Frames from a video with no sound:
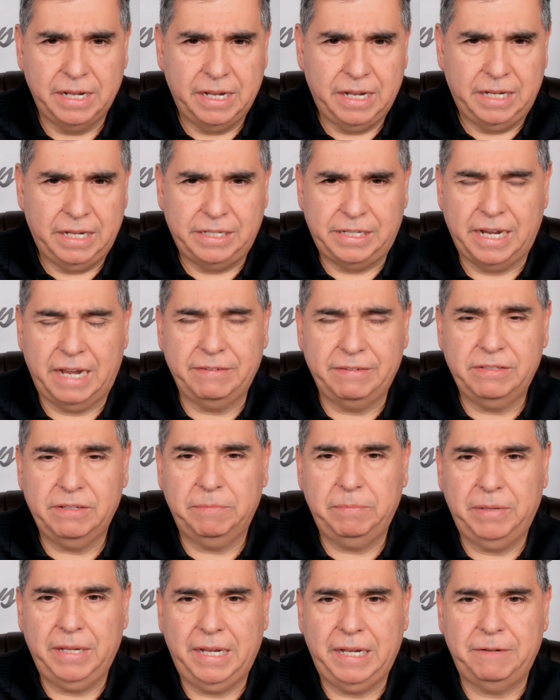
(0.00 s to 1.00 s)
Jazz
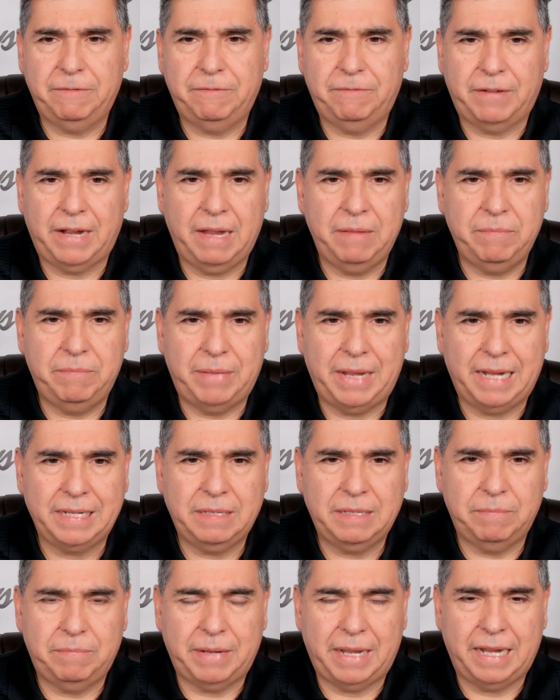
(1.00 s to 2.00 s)
have played five
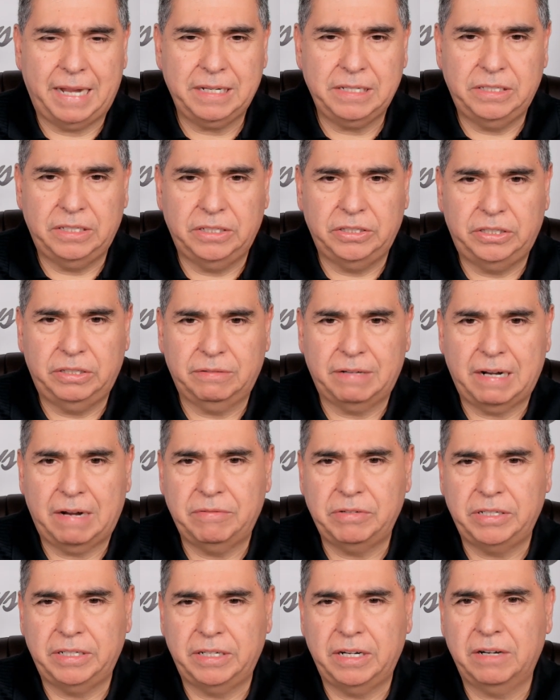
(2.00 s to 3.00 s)
back-to-backs this year,
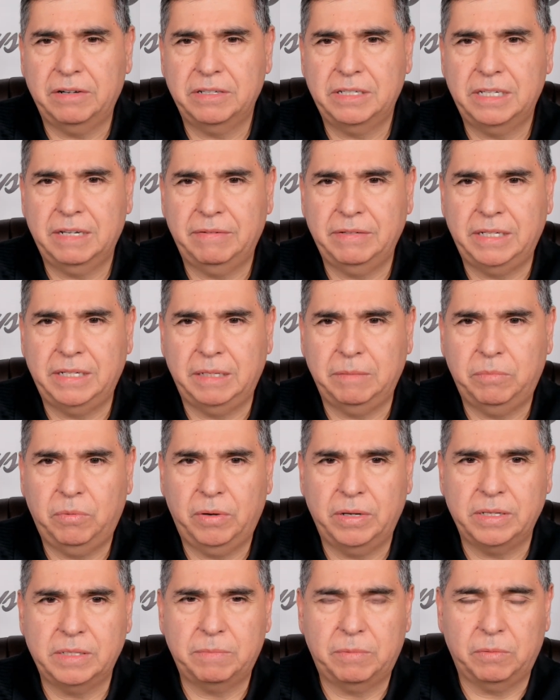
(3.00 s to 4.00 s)
averaging 117
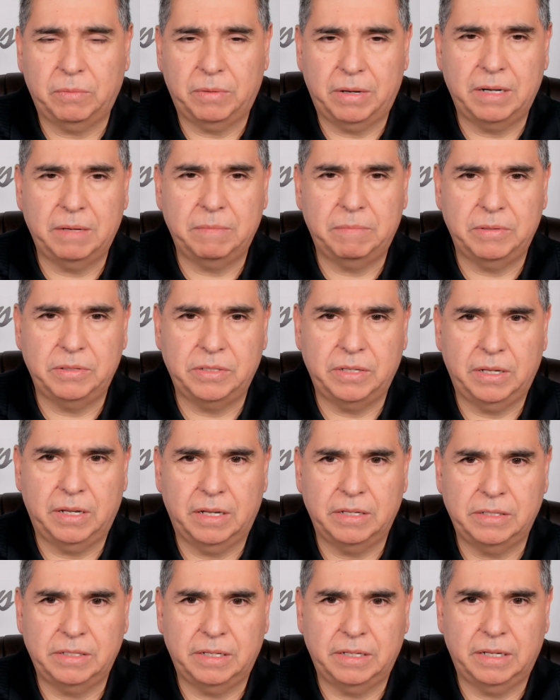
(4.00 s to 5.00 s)
points per 100 uh,
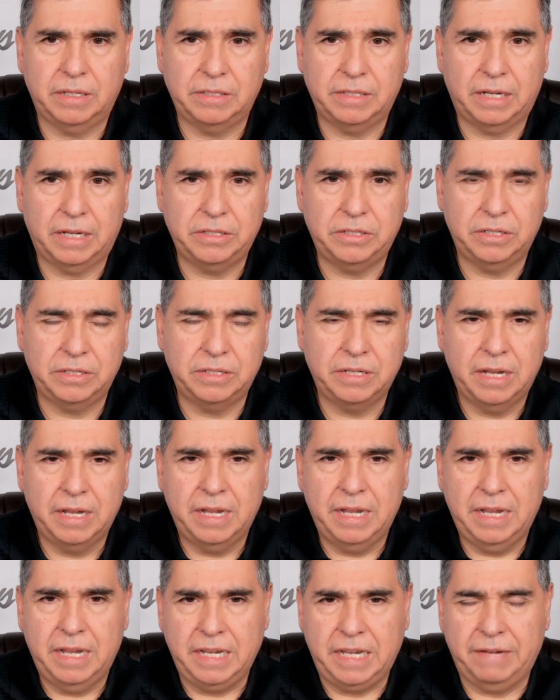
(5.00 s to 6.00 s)
possessions,
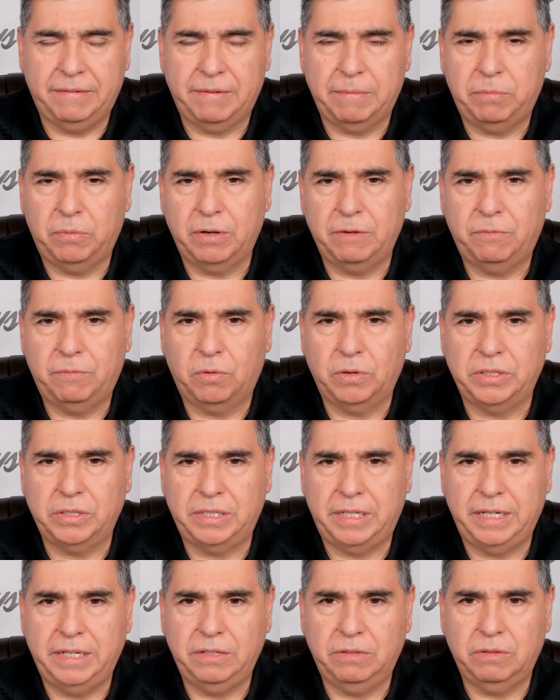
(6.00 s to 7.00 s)
giving up
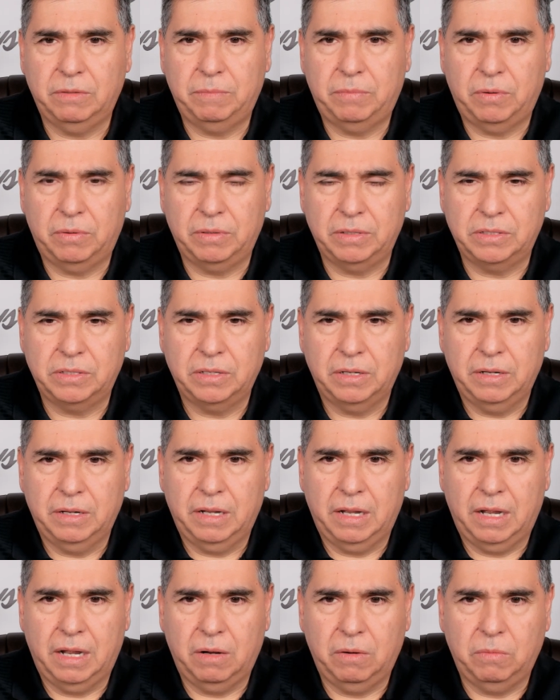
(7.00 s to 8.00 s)
114 to opponents,
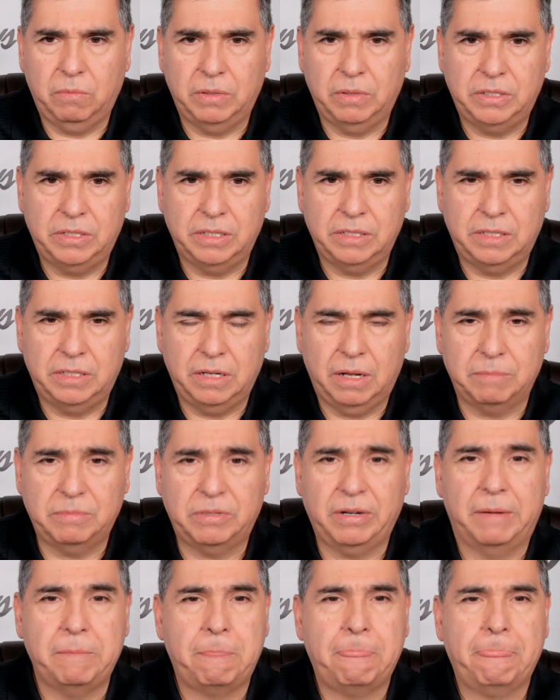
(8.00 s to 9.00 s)
uh, which is I'm
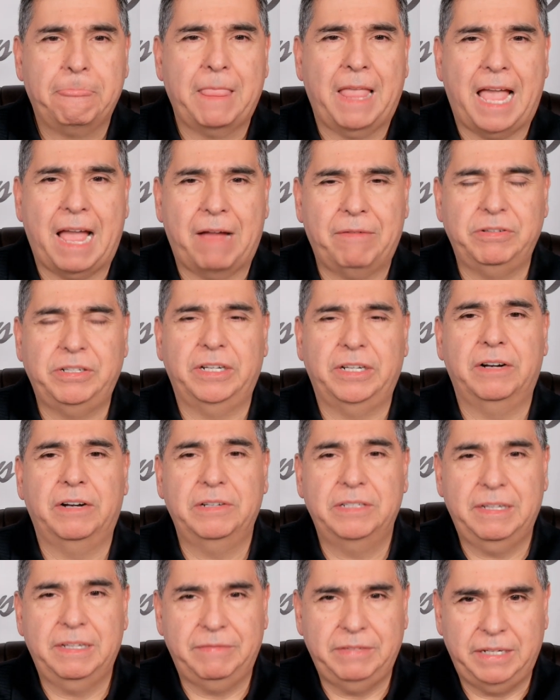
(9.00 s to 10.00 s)
sorry, averaging
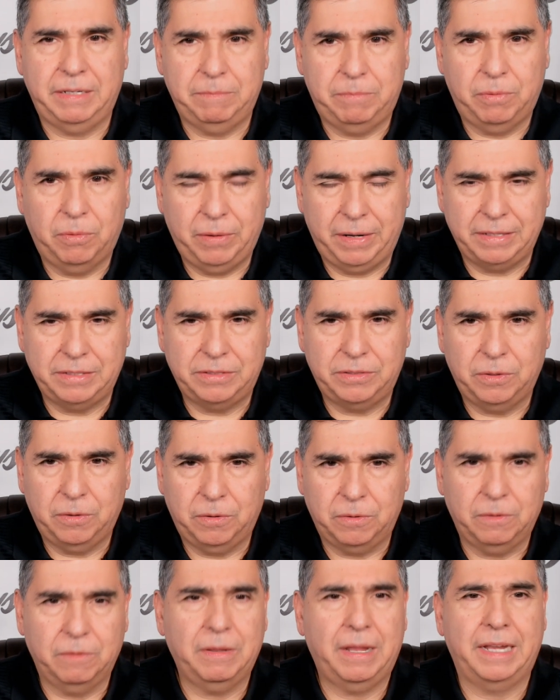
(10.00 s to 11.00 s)
117 points
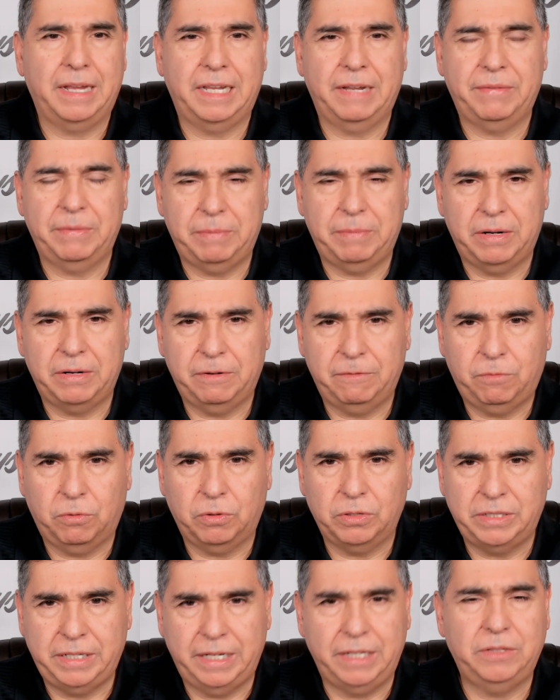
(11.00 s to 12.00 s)
total and giving up
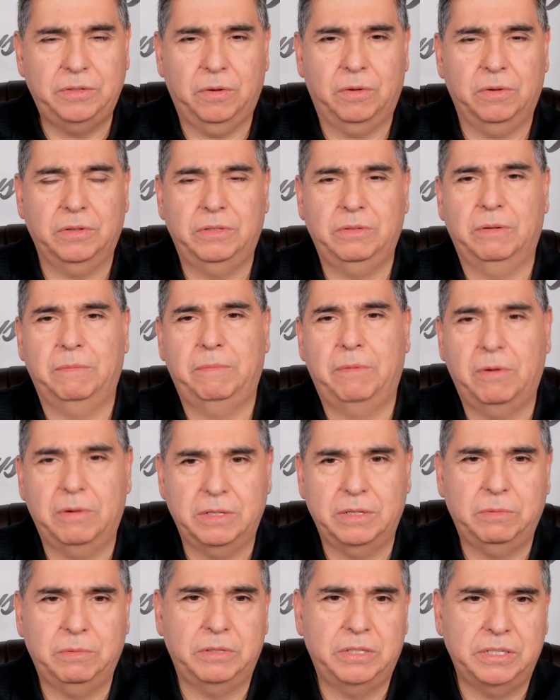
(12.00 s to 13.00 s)
114 total to
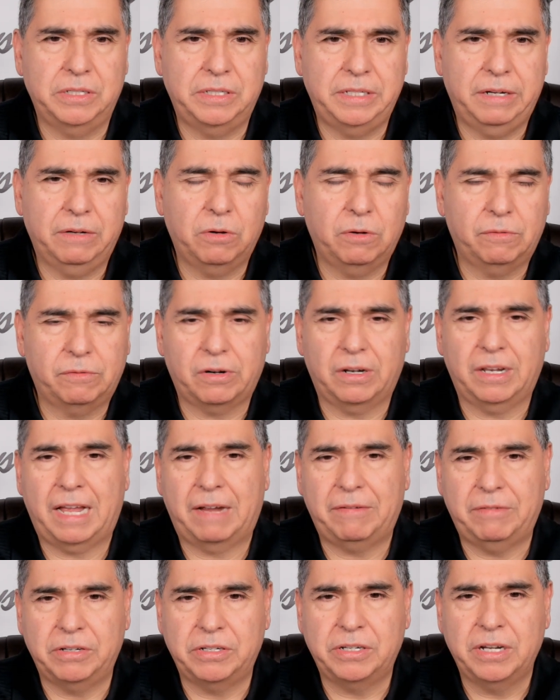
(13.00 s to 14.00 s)
opponents, which is near overall
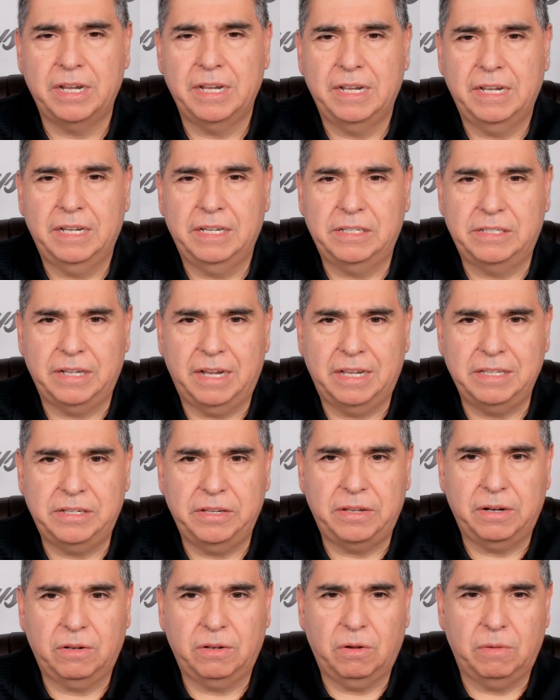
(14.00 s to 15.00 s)
average. Suns in
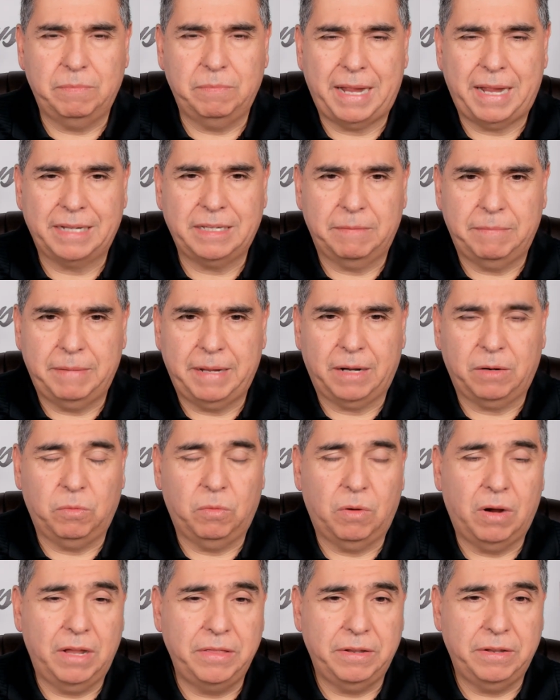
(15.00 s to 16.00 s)
their lone back-to-back
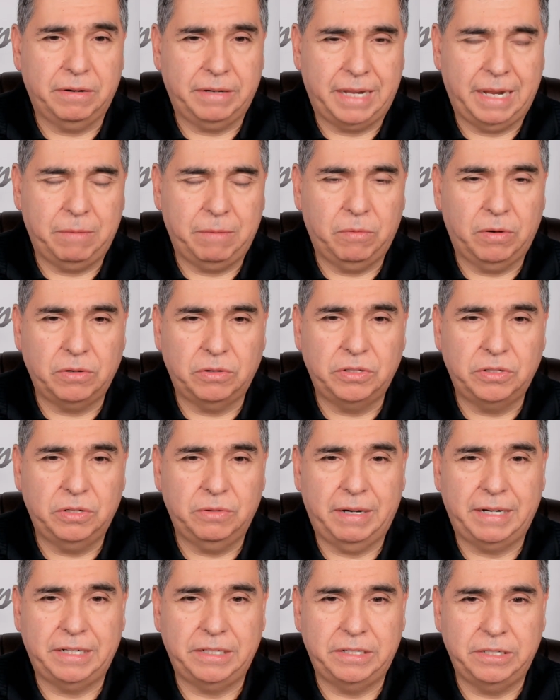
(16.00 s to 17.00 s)
won their game
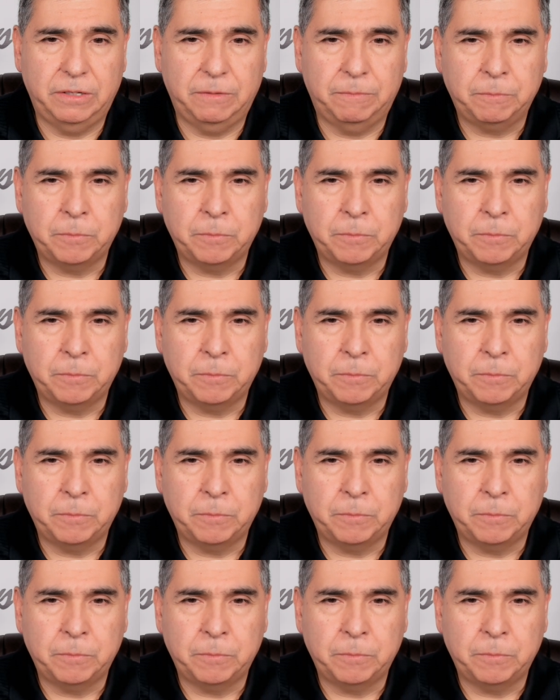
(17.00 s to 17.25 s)
102-82.